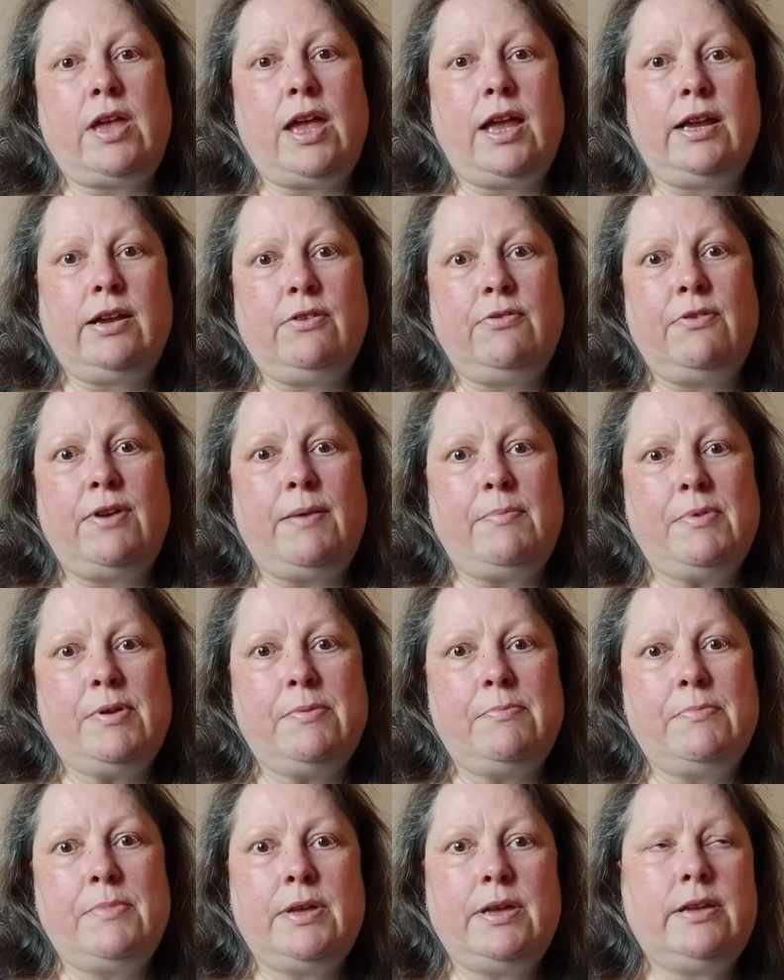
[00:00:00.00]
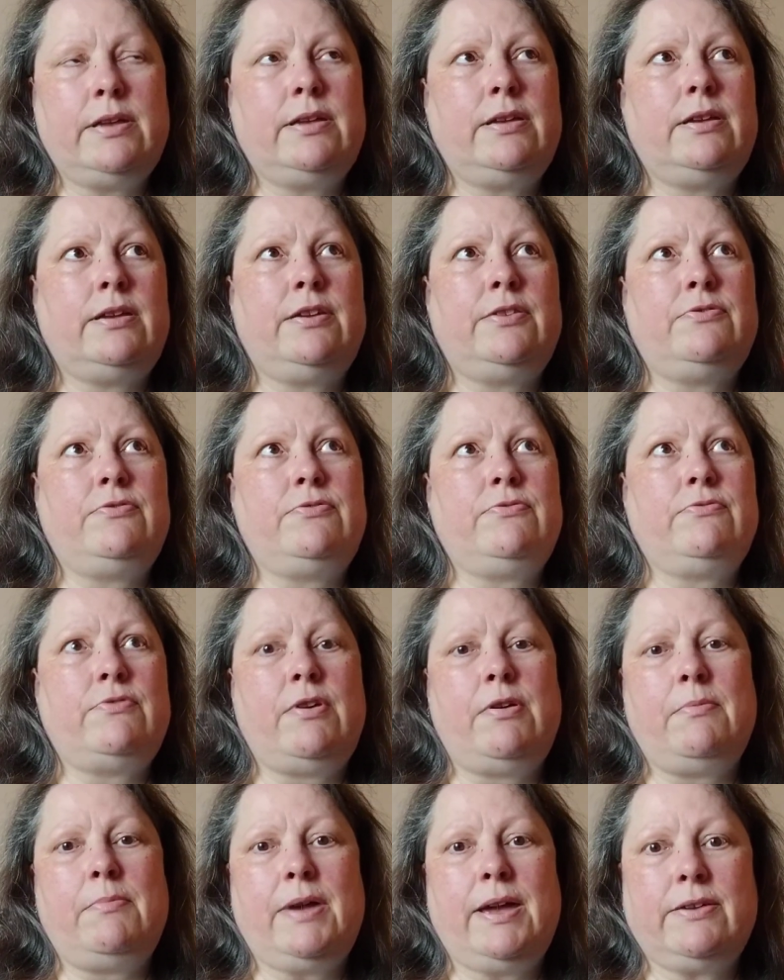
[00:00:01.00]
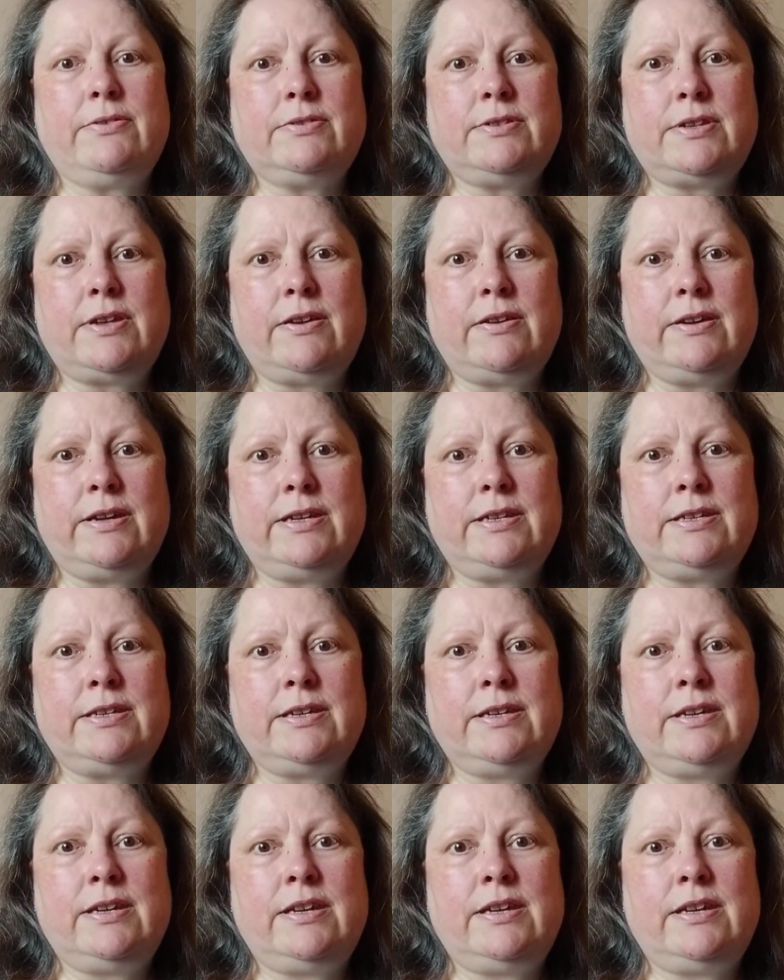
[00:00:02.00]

and grab them and throw them outside.